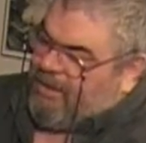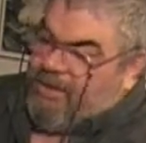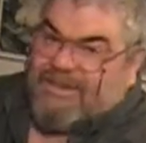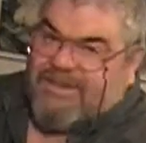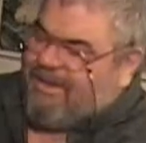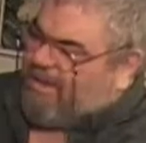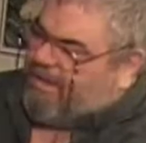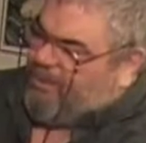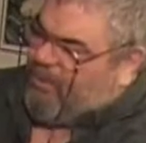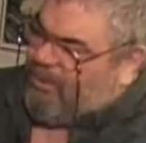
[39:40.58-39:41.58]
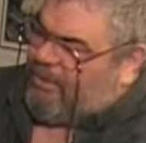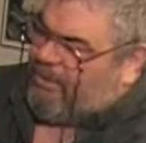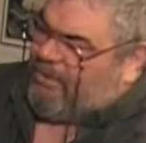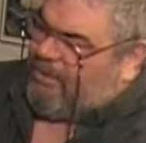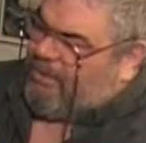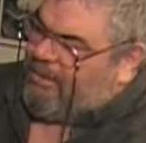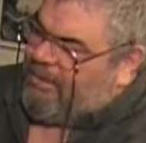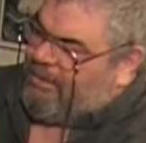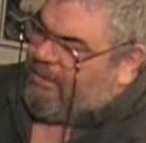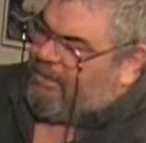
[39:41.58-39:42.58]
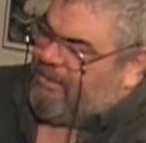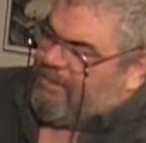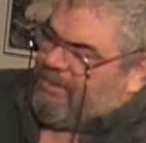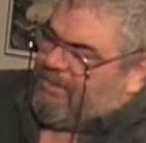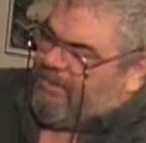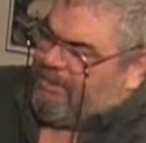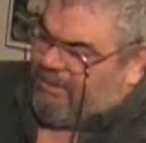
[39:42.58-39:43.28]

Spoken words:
Not take anything apart, just